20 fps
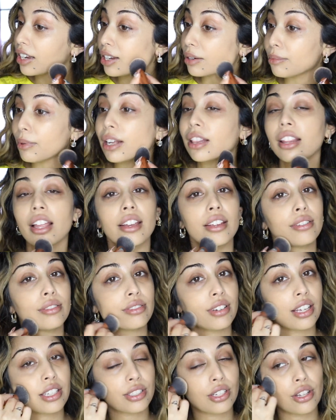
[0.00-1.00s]
my life,
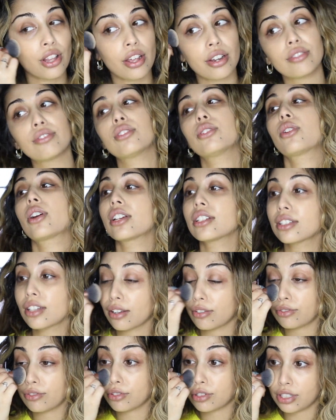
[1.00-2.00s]
as a lot of you guys
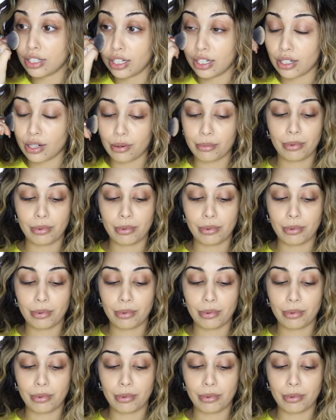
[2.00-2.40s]
have seen on